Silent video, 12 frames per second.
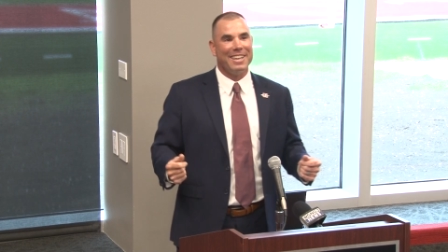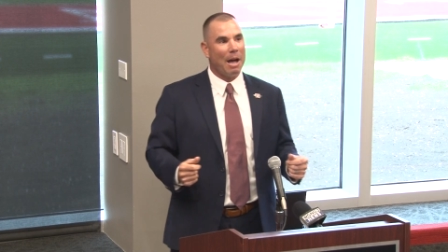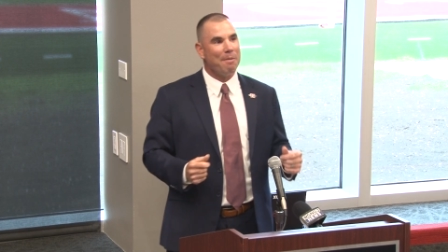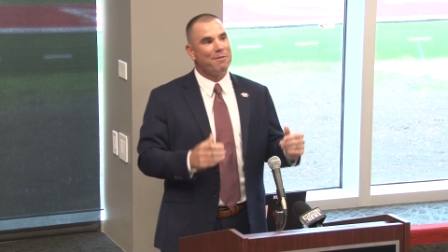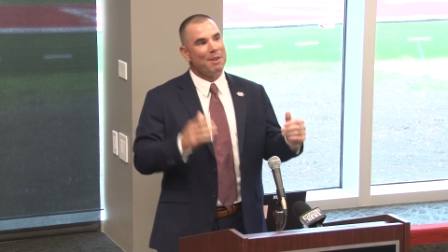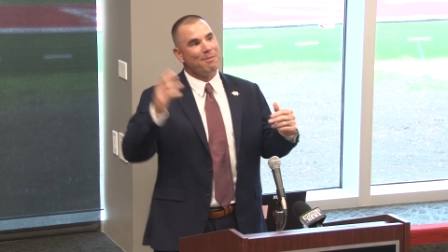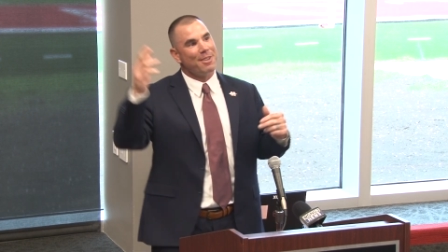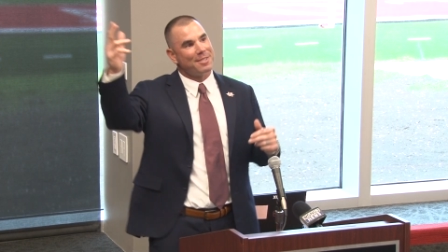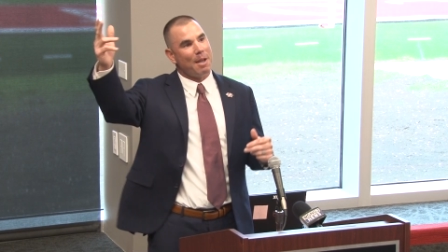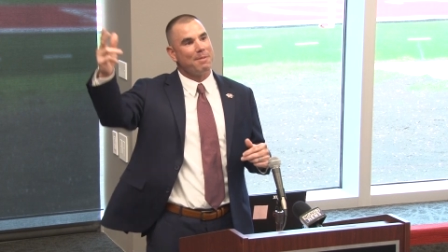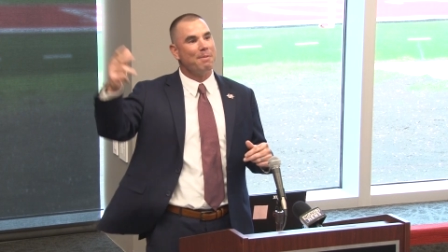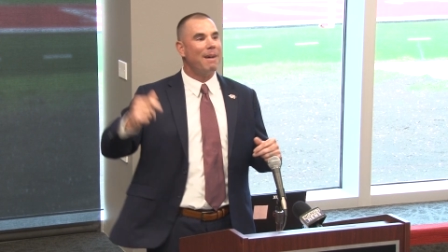I'm from just
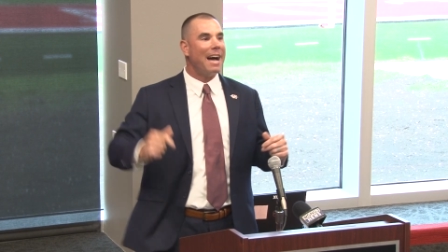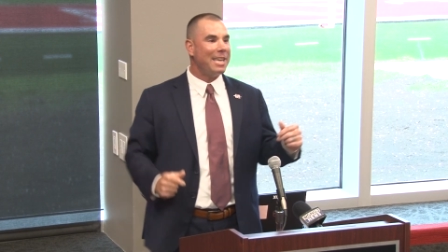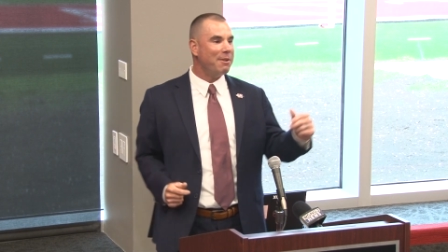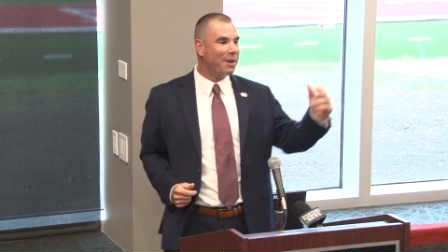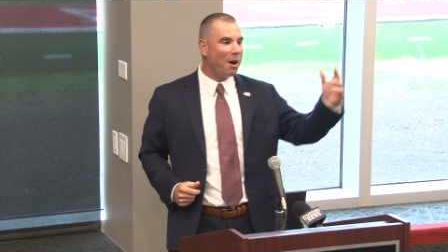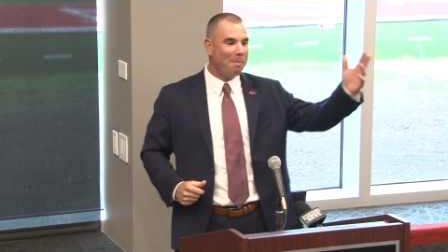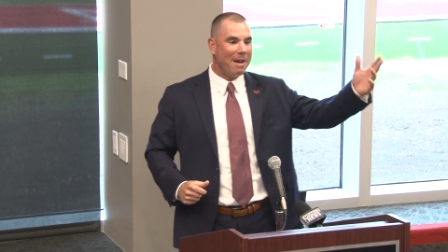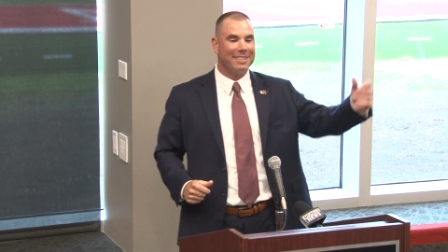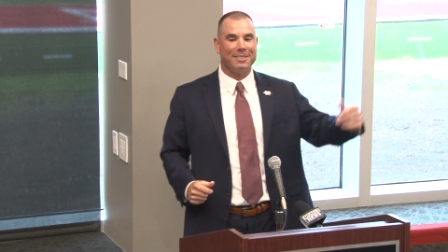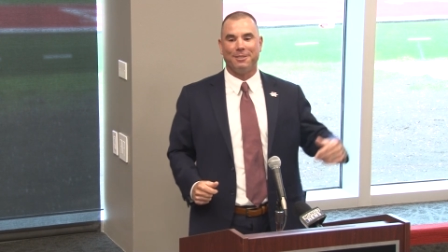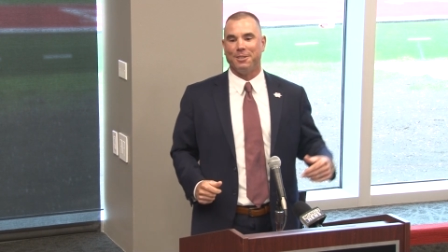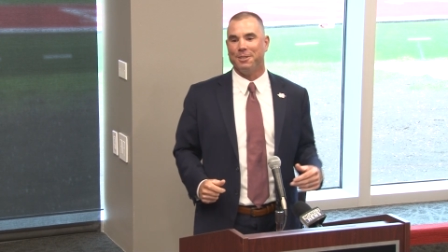up the bayou in Hull,
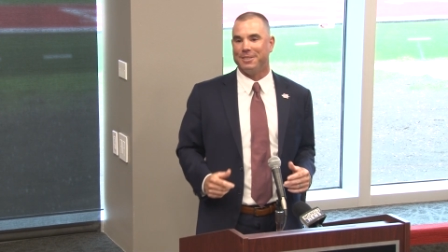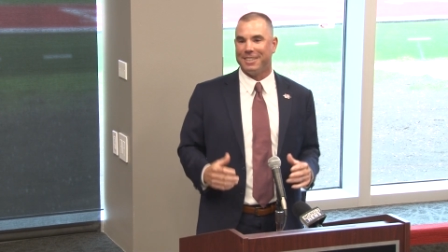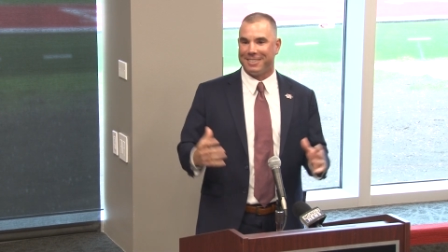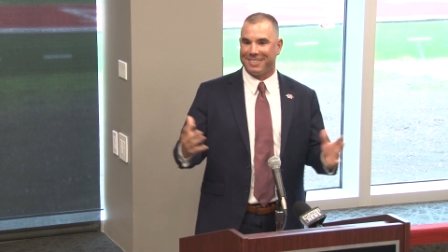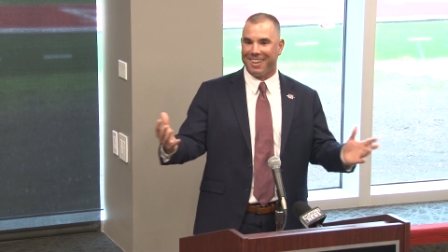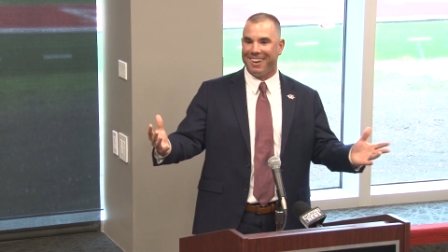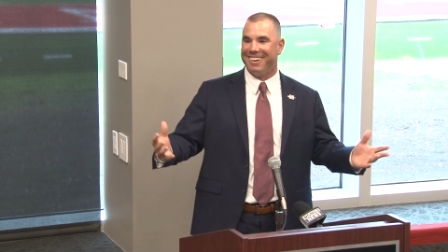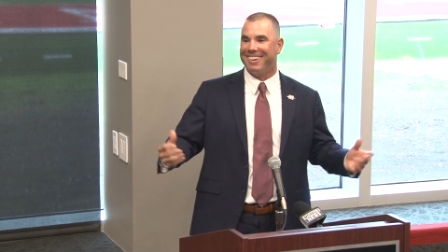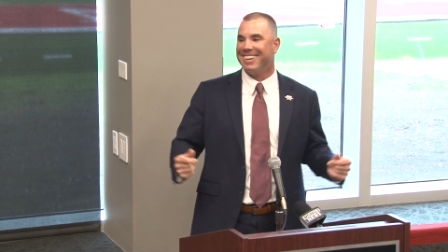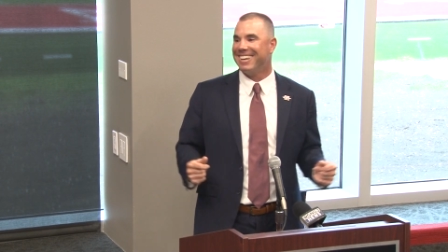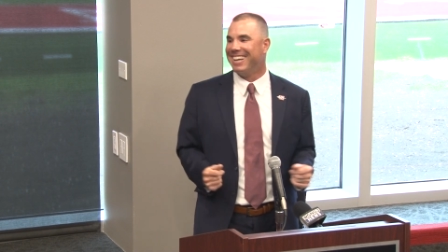Massachusetts, so.